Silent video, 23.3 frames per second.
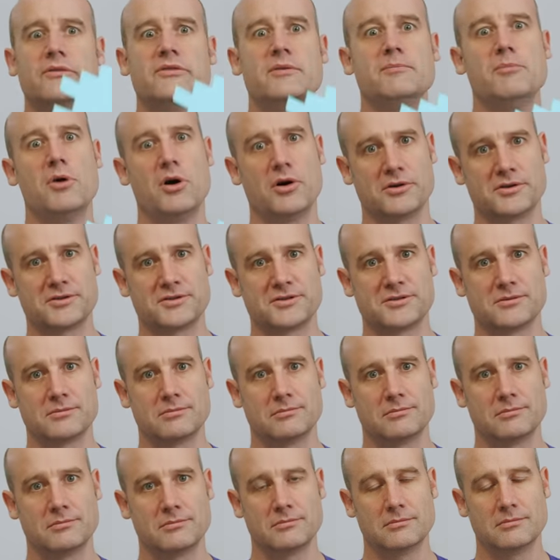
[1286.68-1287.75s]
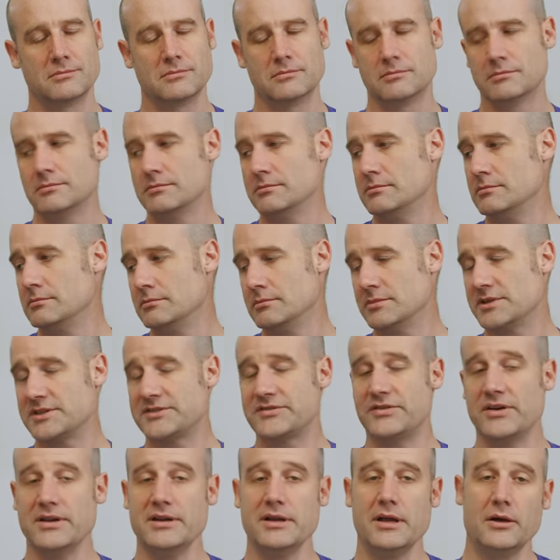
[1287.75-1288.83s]
of a box. Let's
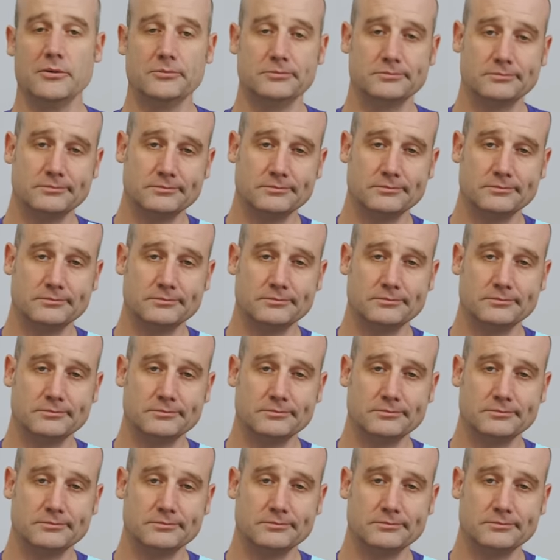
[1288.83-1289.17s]
find out.